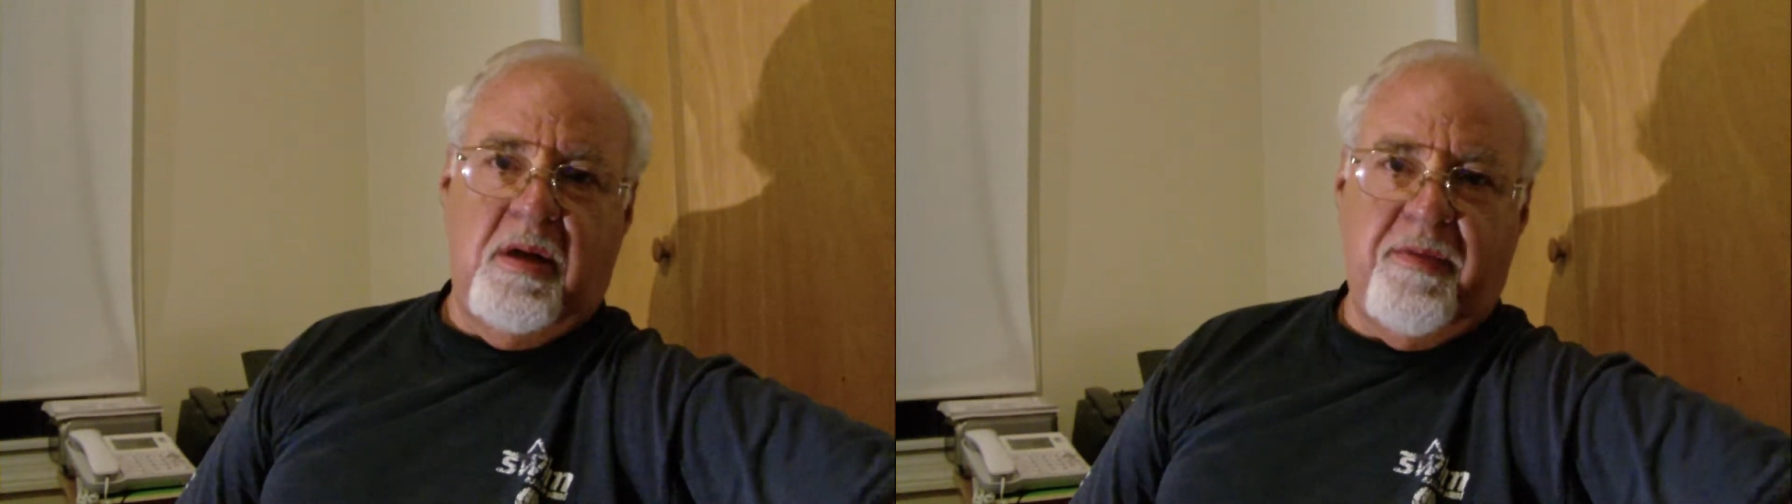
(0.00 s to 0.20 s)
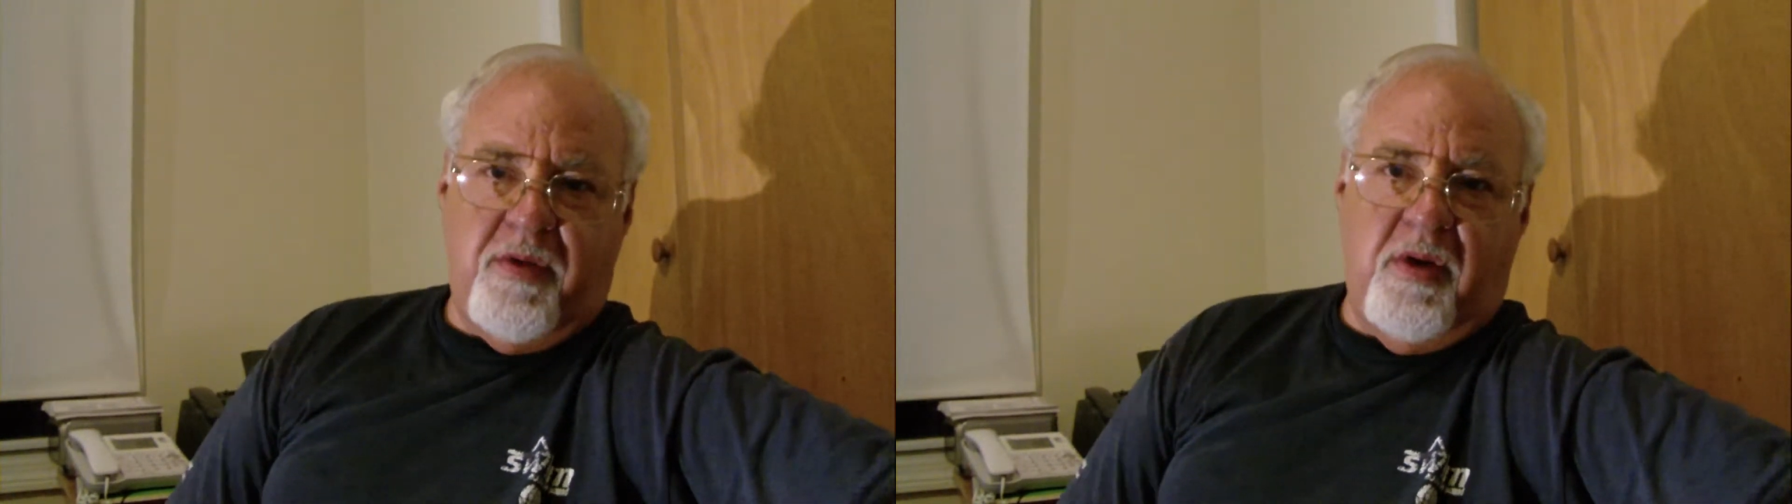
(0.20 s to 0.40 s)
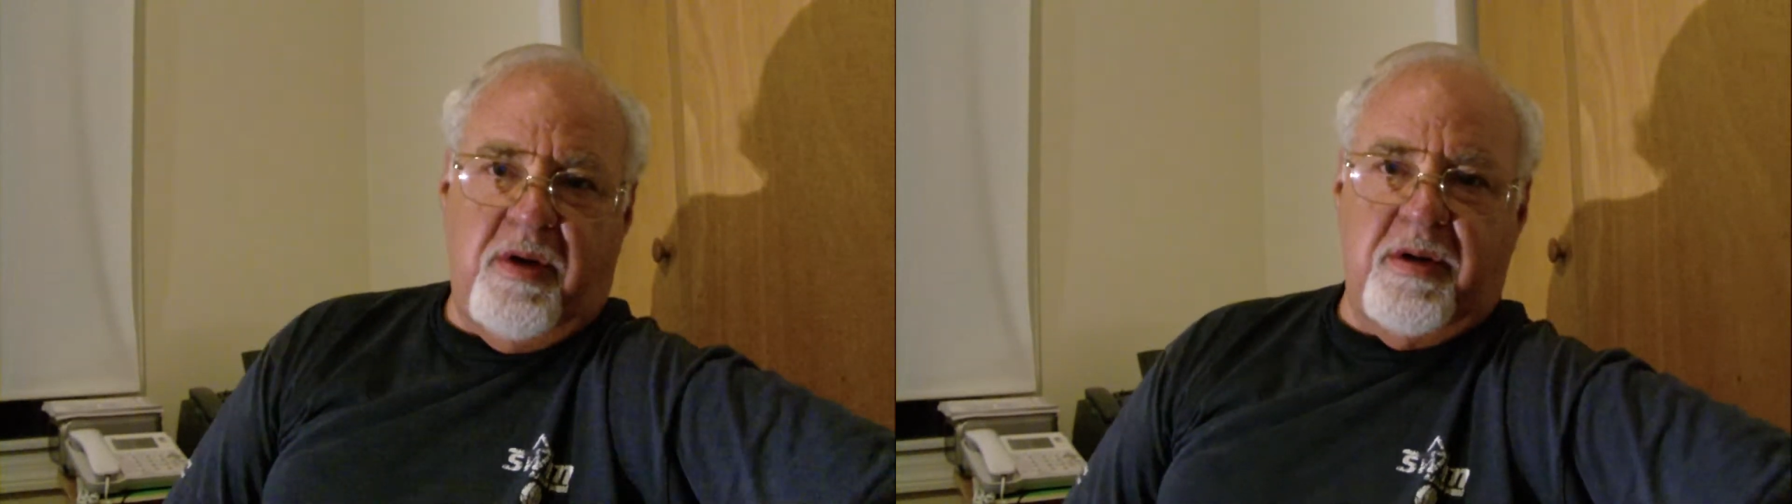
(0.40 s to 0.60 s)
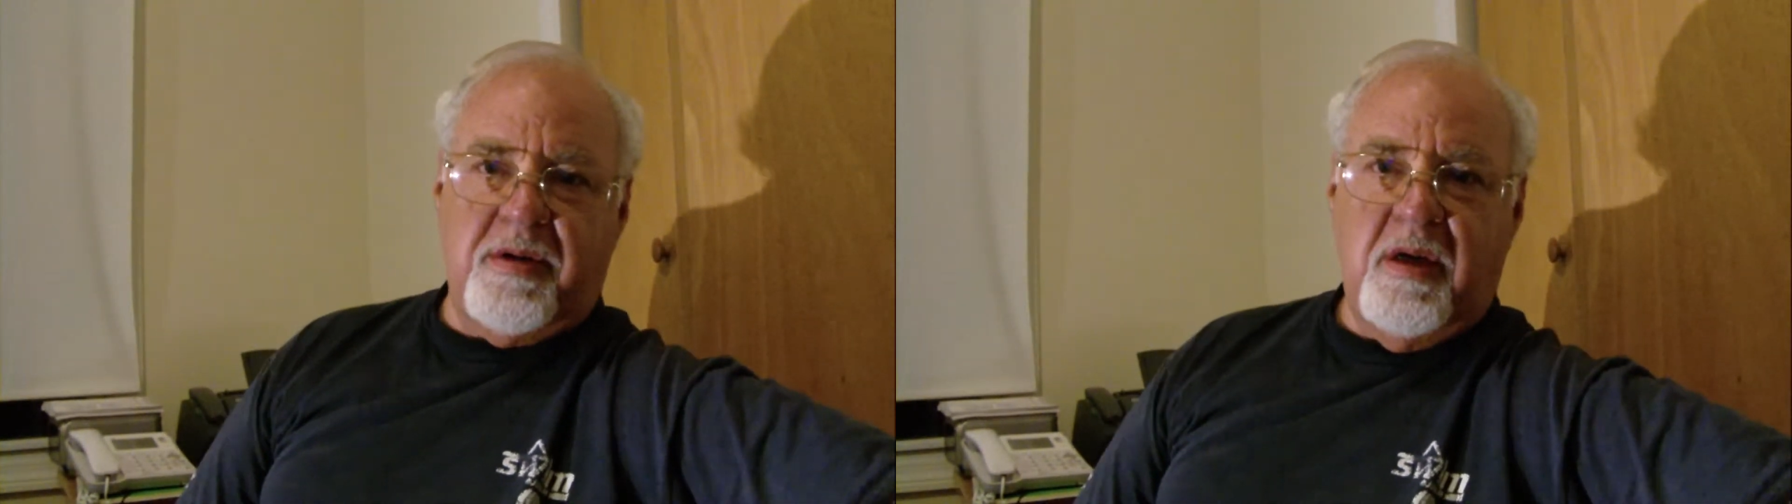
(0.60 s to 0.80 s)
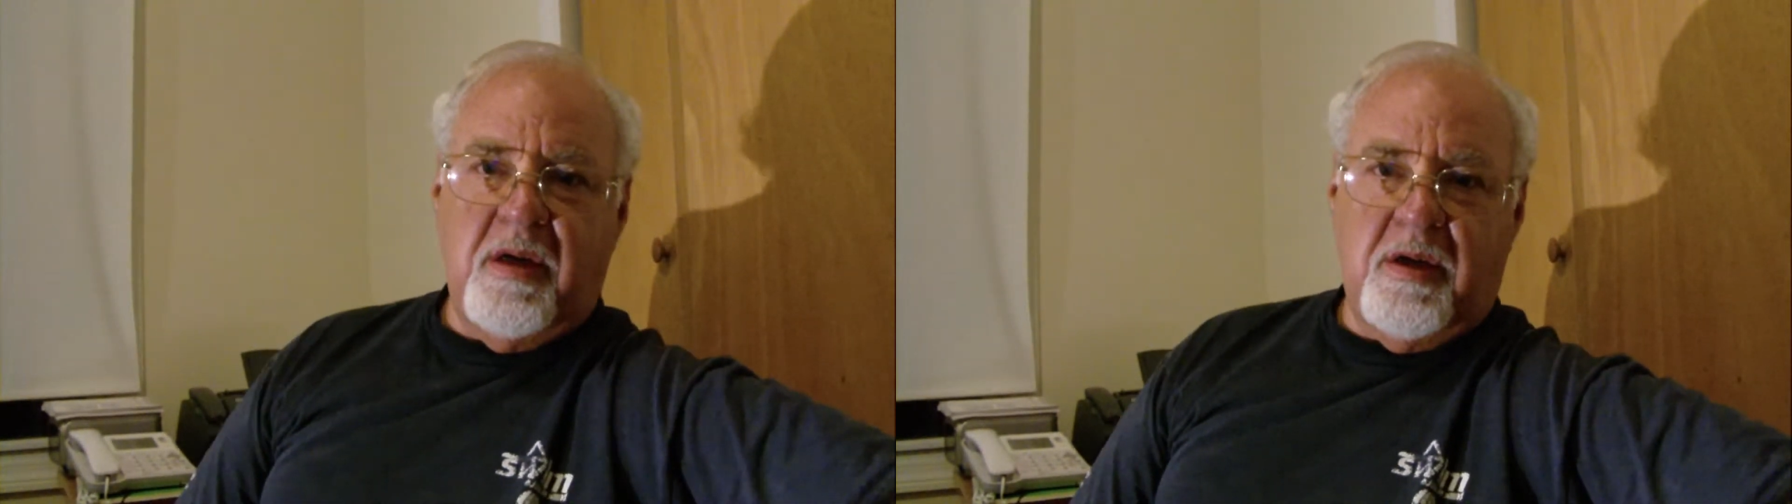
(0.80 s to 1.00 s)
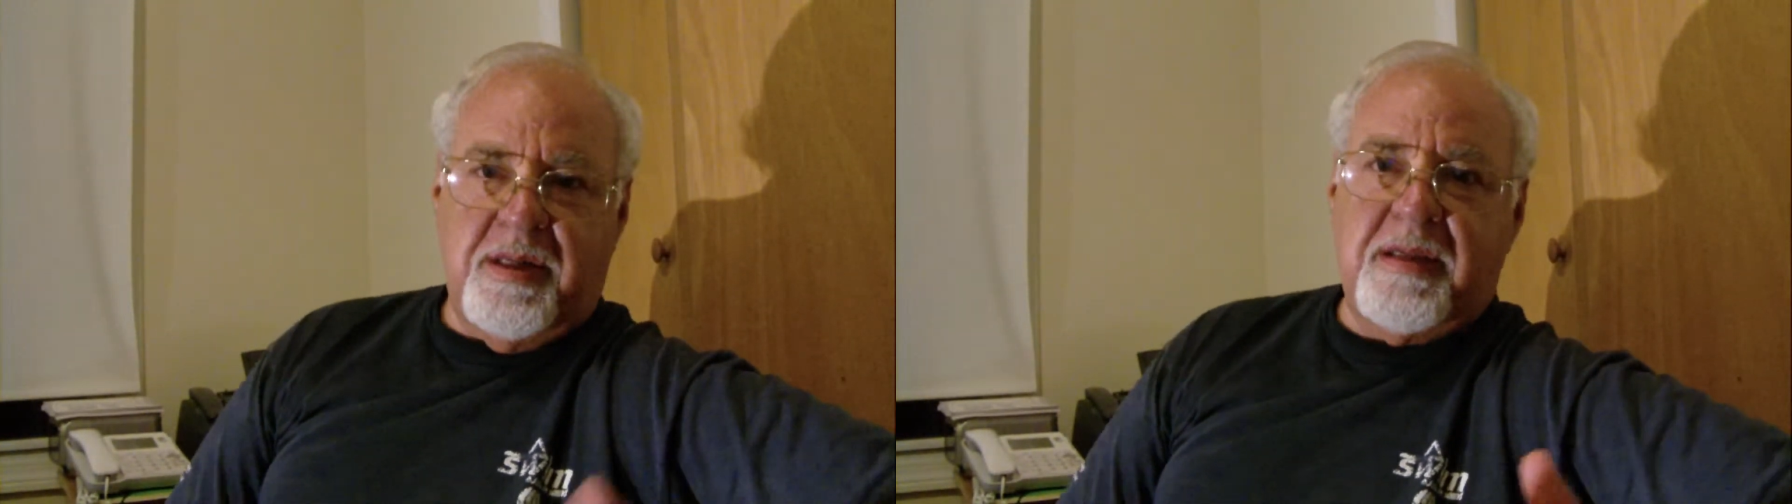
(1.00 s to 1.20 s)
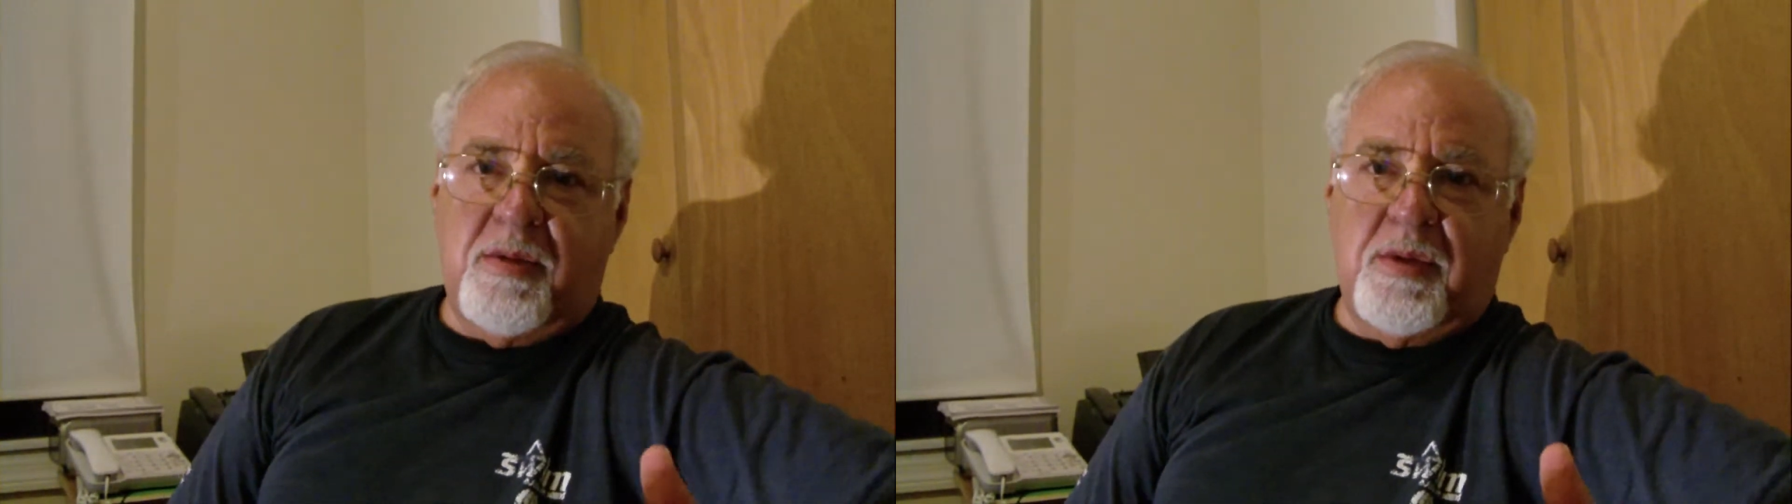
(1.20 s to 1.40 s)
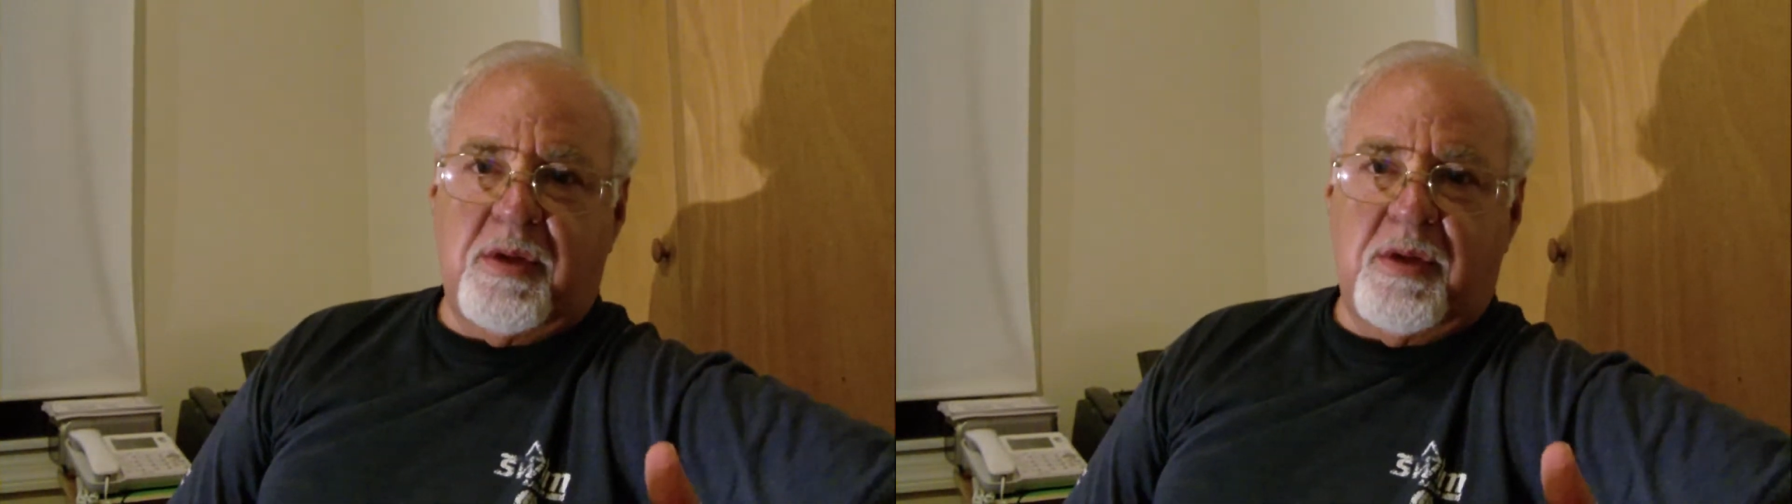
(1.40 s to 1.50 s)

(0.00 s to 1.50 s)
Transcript: Of course. Because